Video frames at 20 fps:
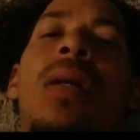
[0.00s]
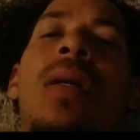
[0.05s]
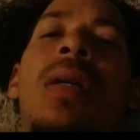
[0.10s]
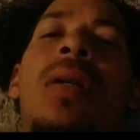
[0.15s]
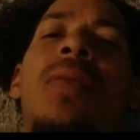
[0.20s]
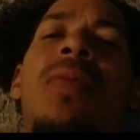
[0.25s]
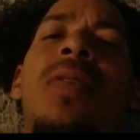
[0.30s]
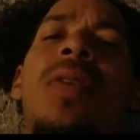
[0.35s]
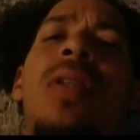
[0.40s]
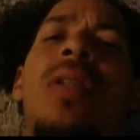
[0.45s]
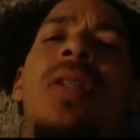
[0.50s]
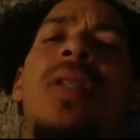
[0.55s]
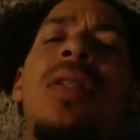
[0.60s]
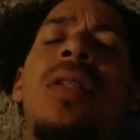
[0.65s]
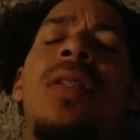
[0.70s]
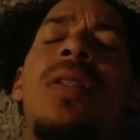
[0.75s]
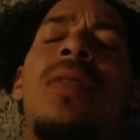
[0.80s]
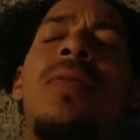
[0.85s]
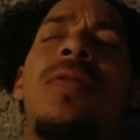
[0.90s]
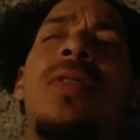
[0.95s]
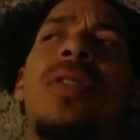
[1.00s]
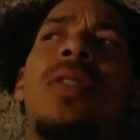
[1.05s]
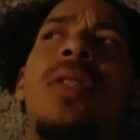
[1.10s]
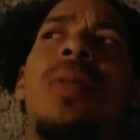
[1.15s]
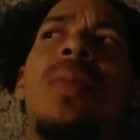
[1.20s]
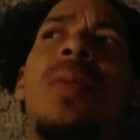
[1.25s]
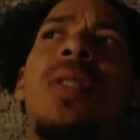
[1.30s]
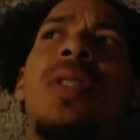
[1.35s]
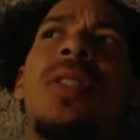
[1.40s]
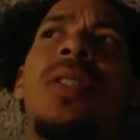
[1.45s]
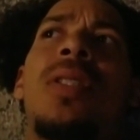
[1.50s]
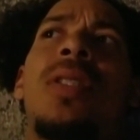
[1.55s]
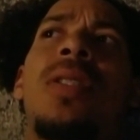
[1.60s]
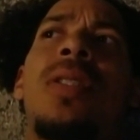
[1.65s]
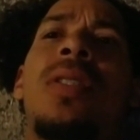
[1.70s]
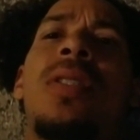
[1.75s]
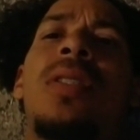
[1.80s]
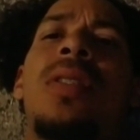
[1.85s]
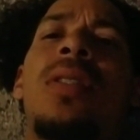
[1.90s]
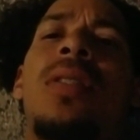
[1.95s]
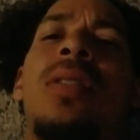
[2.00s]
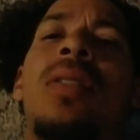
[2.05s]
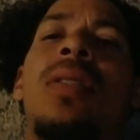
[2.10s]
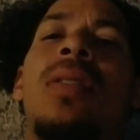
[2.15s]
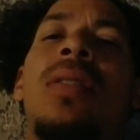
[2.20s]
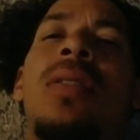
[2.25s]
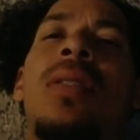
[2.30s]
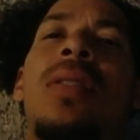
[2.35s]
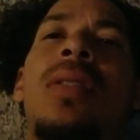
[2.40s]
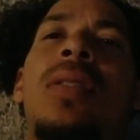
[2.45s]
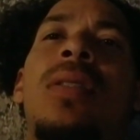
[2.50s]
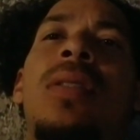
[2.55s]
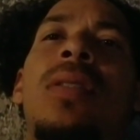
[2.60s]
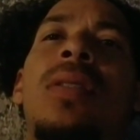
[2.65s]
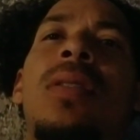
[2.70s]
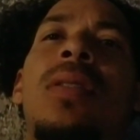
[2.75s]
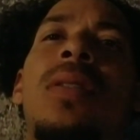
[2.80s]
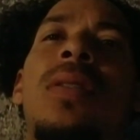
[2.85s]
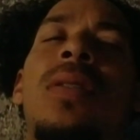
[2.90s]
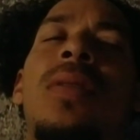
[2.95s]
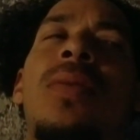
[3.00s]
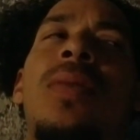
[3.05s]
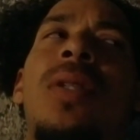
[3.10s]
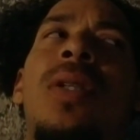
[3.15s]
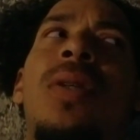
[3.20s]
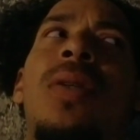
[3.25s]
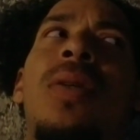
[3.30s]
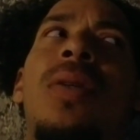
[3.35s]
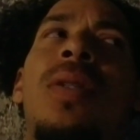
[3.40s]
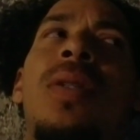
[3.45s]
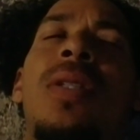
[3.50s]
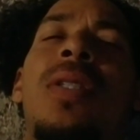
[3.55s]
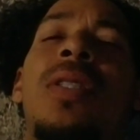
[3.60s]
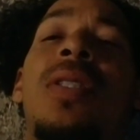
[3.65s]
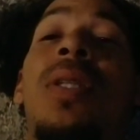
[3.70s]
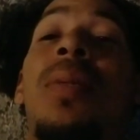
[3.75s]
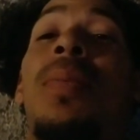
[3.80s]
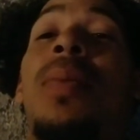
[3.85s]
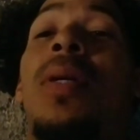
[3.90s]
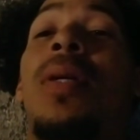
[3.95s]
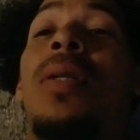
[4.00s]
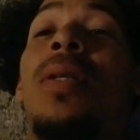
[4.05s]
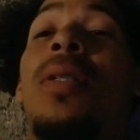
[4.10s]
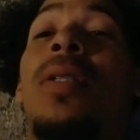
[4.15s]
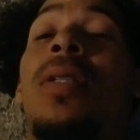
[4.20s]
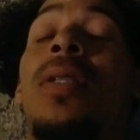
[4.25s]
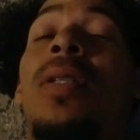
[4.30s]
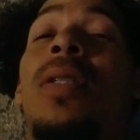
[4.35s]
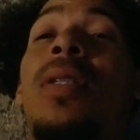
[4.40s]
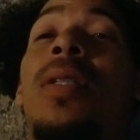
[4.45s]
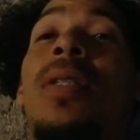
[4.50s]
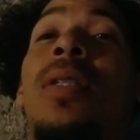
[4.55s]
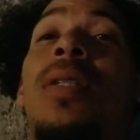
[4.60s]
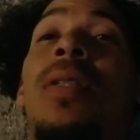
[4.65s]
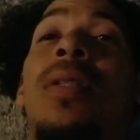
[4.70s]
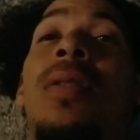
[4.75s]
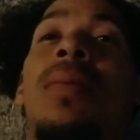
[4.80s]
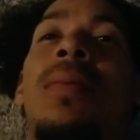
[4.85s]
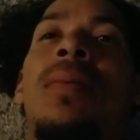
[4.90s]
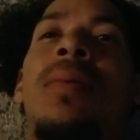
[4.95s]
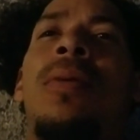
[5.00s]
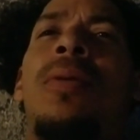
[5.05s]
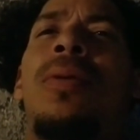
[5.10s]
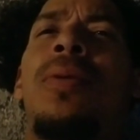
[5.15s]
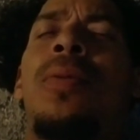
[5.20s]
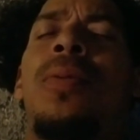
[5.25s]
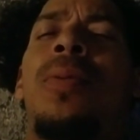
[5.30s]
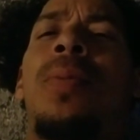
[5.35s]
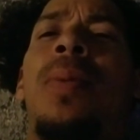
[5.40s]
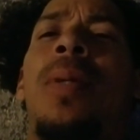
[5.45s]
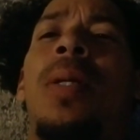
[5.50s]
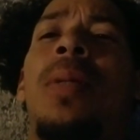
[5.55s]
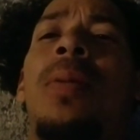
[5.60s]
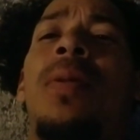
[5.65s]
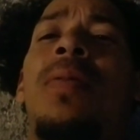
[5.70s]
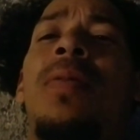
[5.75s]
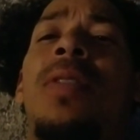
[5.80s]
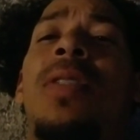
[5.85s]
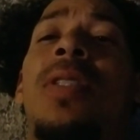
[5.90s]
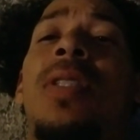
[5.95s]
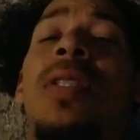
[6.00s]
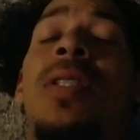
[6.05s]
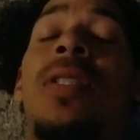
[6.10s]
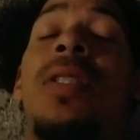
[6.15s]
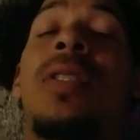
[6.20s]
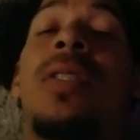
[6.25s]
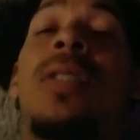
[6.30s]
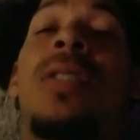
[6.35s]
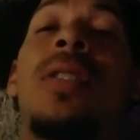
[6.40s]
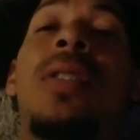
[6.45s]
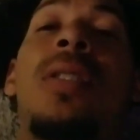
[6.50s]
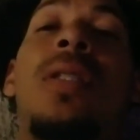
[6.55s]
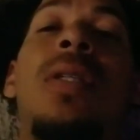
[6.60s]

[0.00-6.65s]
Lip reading: I figured for some reason record this. I probably delete it. No one will probably even see this.